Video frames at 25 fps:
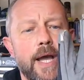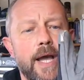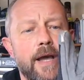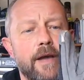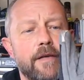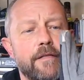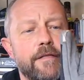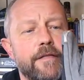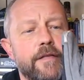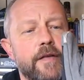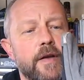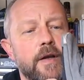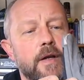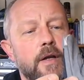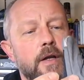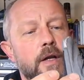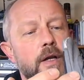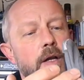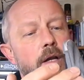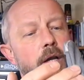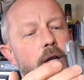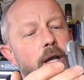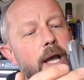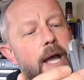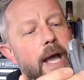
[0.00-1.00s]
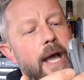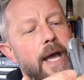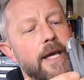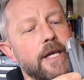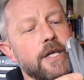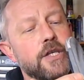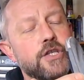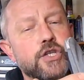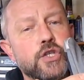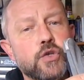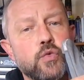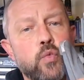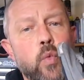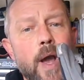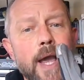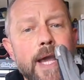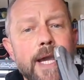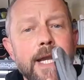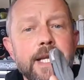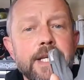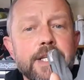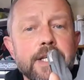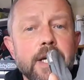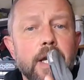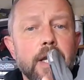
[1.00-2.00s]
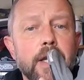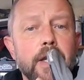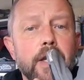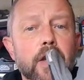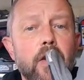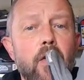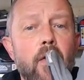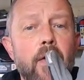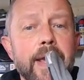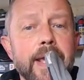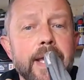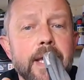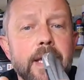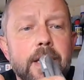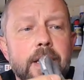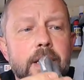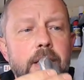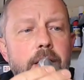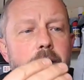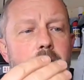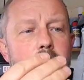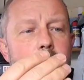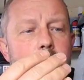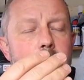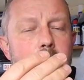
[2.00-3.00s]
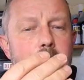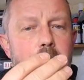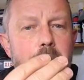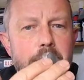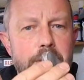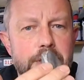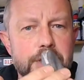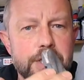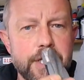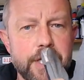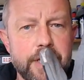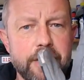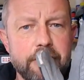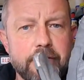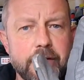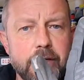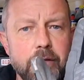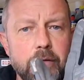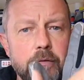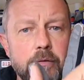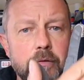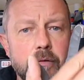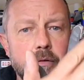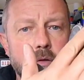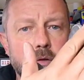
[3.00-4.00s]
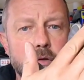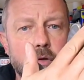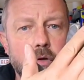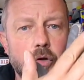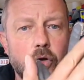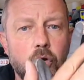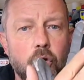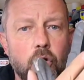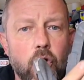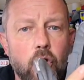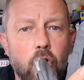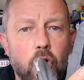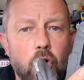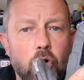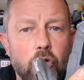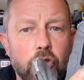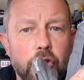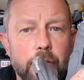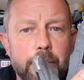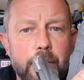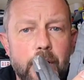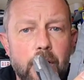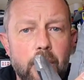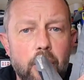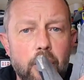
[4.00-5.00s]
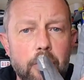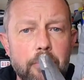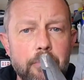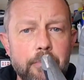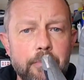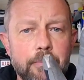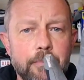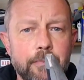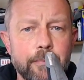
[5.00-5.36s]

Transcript: have a suede-like material on the palm.